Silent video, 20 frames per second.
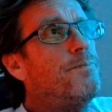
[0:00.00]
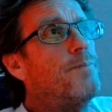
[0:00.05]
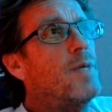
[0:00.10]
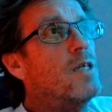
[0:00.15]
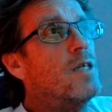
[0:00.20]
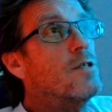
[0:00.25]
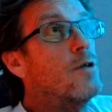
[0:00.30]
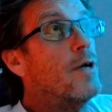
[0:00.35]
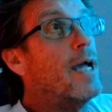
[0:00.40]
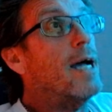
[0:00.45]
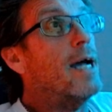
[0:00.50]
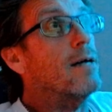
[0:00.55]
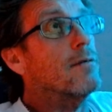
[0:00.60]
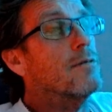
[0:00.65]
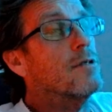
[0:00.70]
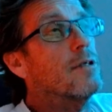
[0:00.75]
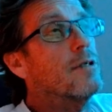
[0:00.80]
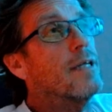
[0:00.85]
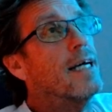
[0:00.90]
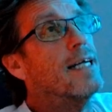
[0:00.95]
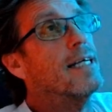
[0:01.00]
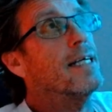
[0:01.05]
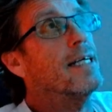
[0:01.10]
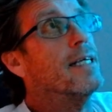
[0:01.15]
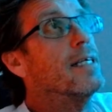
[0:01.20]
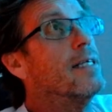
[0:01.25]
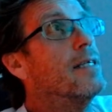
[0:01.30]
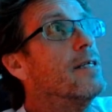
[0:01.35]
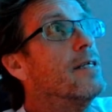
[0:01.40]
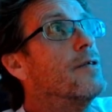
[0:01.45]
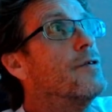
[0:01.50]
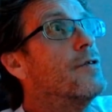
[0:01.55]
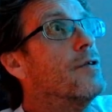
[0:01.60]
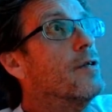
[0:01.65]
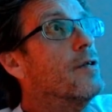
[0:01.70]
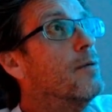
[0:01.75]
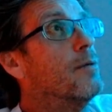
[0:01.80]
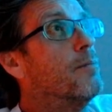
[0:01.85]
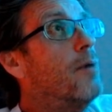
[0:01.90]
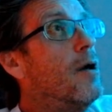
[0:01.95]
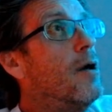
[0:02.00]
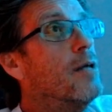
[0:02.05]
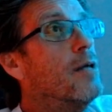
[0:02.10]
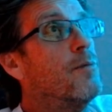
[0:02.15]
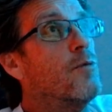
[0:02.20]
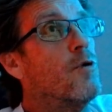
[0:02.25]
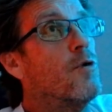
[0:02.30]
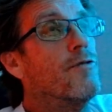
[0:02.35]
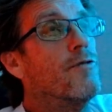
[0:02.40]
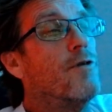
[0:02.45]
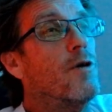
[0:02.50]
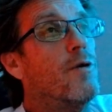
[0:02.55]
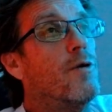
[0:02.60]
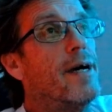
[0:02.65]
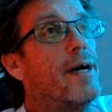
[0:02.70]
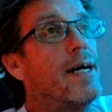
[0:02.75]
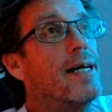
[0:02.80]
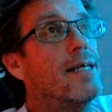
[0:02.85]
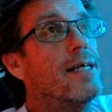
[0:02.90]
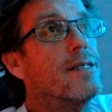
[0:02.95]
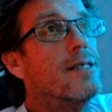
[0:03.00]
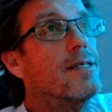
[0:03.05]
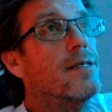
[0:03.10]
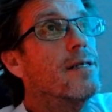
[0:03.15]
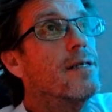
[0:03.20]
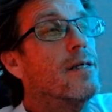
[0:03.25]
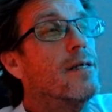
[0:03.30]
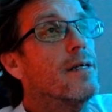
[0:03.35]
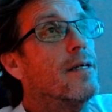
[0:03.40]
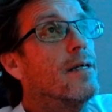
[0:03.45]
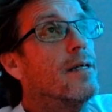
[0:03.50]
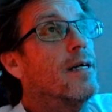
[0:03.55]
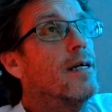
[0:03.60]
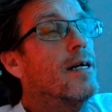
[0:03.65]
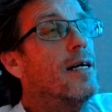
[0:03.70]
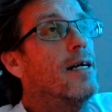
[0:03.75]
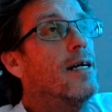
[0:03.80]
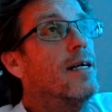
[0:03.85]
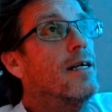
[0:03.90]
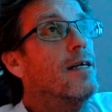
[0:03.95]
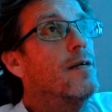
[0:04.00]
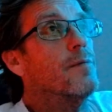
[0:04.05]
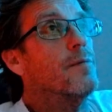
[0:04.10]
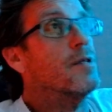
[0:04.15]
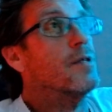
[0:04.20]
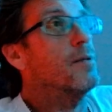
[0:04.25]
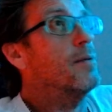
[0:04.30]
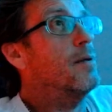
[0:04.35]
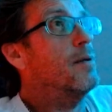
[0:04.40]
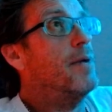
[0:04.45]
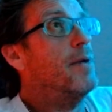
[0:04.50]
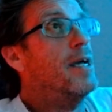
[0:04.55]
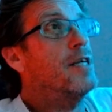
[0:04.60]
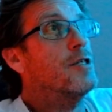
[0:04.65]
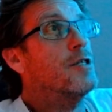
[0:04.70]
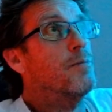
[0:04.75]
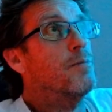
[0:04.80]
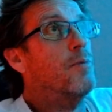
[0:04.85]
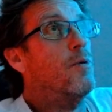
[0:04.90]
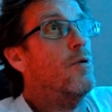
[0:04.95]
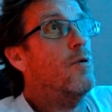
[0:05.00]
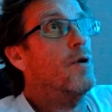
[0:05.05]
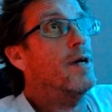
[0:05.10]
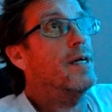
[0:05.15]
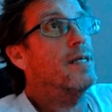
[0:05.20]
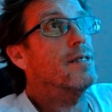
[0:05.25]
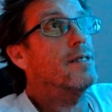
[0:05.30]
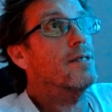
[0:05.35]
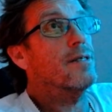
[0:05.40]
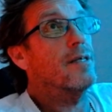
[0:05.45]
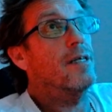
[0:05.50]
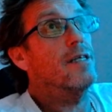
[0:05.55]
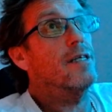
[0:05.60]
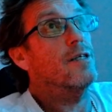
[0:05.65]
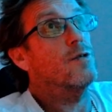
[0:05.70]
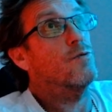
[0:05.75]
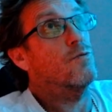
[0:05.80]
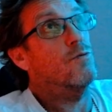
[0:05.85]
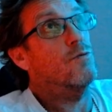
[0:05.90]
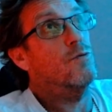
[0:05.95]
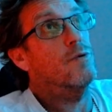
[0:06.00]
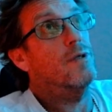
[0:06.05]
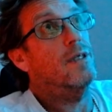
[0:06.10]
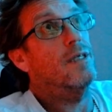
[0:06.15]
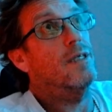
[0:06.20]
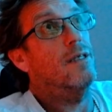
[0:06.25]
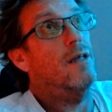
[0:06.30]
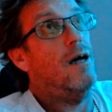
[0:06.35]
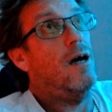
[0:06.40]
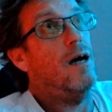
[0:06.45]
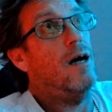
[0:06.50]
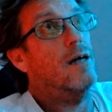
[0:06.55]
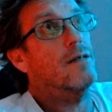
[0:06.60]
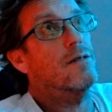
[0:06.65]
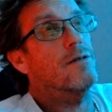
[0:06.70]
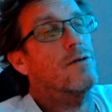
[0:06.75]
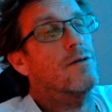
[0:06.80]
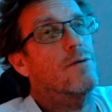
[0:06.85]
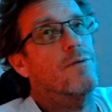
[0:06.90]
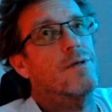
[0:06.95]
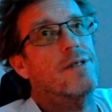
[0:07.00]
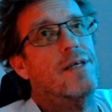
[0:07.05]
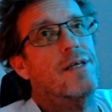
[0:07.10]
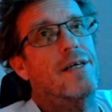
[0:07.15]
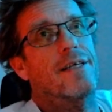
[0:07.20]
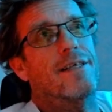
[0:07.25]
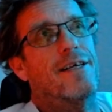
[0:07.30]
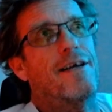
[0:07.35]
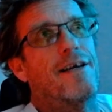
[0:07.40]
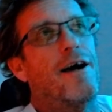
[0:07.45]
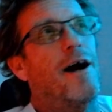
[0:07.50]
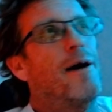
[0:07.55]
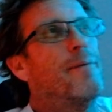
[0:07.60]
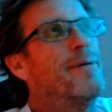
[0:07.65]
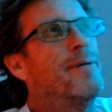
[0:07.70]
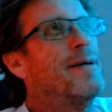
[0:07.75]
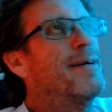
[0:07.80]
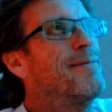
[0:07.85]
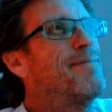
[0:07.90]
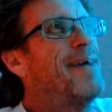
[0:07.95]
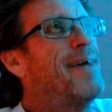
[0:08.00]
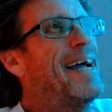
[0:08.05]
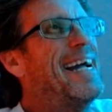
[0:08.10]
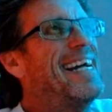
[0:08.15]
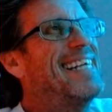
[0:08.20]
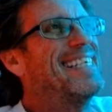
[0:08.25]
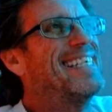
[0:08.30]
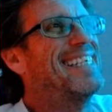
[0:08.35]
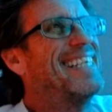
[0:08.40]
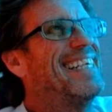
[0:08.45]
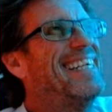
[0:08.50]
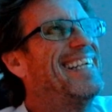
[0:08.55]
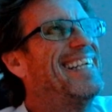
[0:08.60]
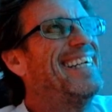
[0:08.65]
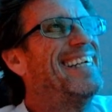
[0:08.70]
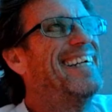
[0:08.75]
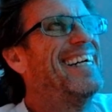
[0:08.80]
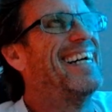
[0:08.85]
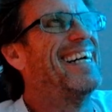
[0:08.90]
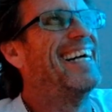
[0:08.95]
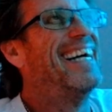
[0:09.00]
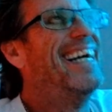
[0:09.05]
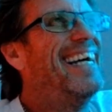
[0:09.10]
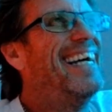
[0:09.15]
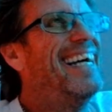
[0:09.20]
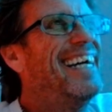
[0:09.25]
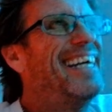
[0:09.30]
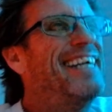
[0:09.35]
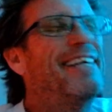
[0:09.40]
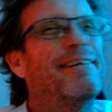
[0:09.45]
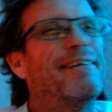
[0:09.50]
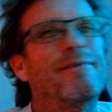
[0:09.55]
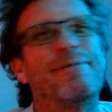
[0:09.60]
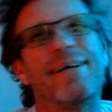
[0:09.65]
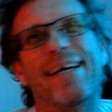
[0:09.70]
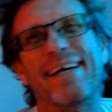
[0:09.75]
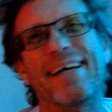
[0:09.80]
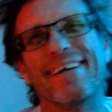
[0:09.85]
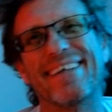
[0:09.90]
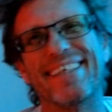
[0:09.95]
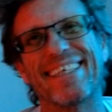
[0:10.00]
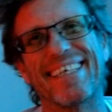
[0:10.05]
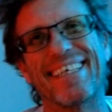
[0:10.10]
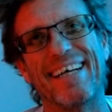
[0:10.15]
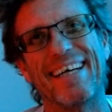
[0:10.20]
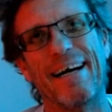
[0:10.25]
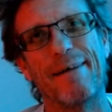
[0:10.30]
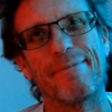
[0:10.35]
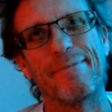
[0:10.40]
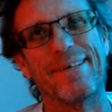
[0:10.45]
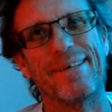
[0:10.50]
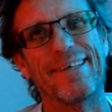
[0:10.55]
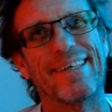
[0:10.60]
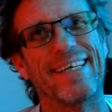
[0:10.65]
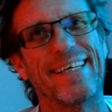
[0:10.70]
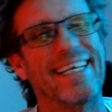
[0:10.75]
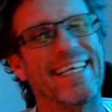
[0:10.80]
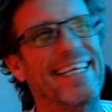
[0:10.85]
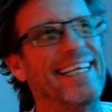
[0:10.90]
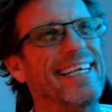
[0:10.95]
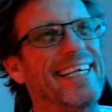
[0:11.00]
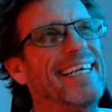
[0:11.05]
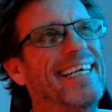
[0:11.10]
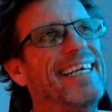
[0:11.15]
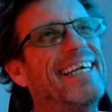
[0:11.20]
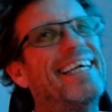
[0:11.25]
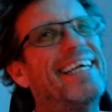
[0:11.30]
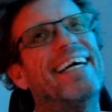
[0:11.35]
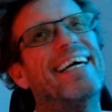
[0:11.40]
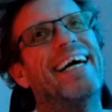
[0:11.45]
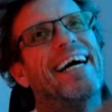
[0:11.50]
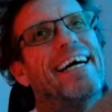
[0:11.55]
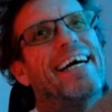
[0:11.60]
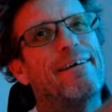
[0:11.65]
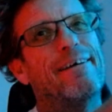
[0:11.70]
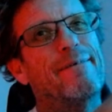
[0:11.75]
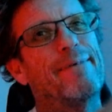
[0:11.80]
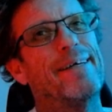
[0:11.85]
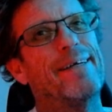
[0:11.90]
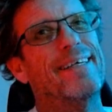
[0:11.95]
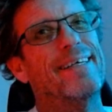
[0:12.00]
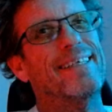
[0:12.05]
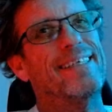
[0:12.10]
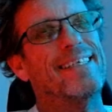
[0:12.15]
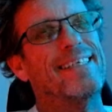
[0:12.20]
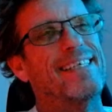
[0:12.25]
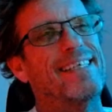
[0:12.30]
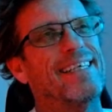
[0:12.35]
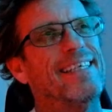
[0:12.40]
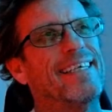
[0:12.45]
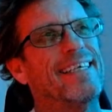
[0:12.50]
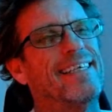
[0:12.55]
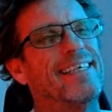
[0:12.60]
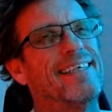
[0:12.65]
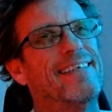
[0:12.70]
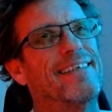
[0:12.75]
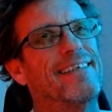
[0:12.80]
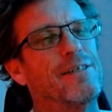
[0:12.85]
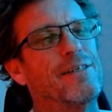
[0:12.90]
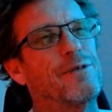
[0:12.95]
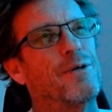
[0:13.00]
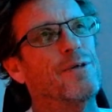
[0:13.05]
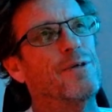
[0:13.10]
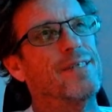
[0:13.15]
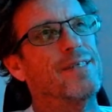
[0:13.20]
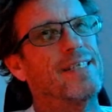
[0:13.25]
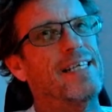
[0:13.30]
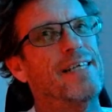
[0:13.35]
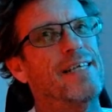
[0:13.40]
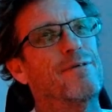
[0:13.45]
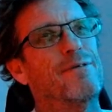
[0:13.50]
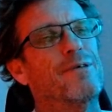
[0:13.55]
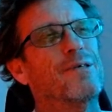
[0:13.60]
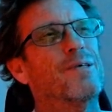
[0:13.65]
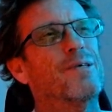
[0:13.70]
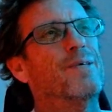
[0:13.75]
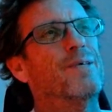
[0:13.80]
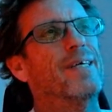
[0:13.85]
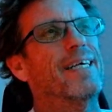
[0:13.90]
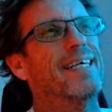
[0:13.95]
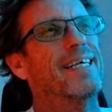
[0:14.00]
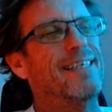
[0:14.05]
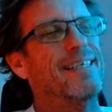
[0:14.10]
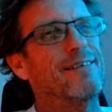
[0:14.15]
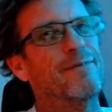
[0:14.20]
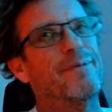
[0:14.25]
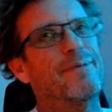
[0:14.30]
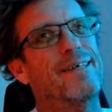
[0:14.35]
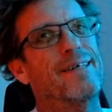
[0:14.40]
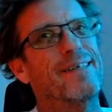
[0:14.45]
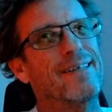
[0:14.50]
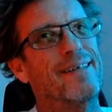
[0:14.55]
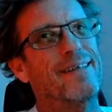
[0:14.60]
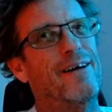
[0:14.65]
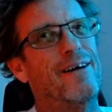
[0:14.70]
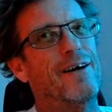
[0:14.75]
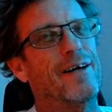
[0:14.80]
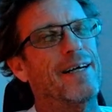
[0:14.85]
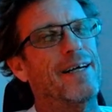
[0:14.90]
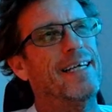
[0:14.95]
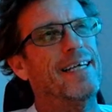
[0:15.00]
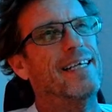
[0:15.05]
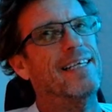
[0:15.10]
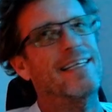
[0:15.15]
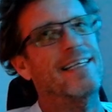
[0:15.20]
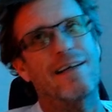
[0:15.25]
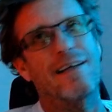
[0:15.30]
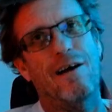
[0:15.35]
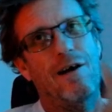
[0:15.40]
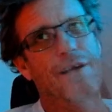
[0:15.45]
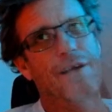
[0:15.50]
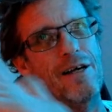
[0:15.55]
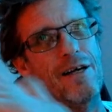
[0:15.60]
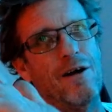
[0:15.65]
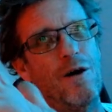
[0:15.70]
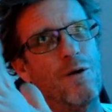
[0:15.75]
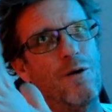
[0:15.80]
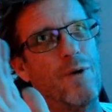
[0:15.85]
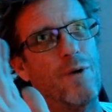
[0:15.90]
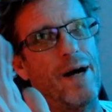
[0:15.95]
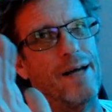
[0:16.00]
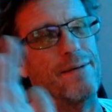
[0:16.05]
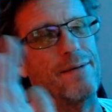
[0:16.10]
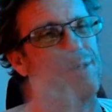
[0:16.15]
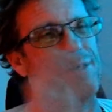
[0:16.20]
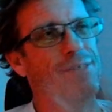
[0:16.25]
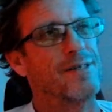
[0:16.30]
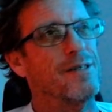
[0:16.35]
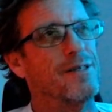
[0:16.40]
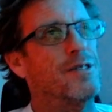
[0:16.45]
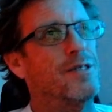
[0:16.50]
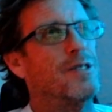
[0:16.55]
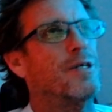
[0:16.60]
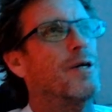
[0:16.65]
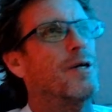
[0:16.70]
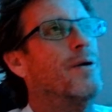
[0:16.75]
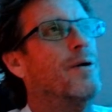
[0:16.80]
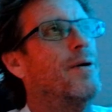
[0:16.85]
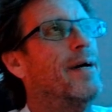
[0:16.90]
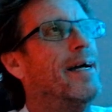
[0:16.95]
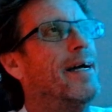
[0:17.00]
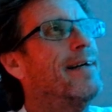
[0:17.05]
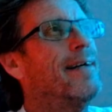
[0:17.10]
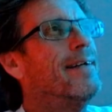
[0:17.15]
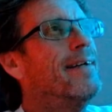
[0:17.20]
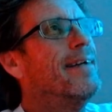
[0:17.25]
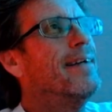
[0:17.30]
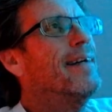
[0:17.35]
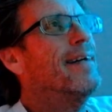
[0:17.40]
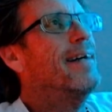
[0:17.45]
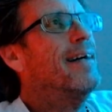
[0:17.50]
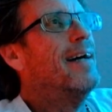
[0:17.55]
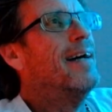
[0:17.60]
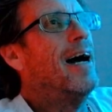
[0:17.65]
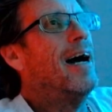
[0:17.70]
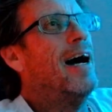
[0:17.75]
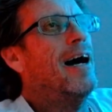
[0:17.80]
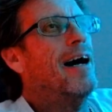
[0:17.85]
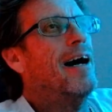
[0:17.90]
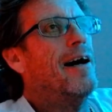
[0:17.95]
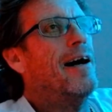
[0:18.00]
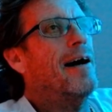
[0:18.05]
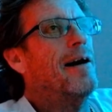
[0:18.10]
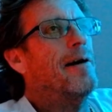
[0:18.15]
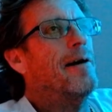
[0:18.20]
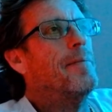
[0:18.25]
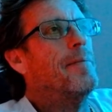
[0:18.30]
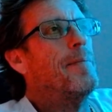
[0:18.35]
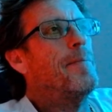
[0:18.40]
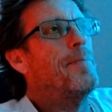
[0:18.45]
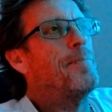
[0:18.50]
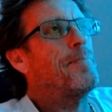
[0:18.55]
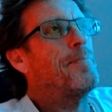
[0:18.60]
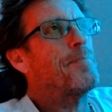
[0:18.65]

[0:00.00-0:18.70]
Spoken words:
so yeah, so that is the PolyMorphOS. Some of the major points, it is really locked. So once I get the copy and paste in here, you'll be able to copy your key, and you'll be able just to click Control Z real quick, and you'll be able to log in, and it all wipes as soon as you go away. Um,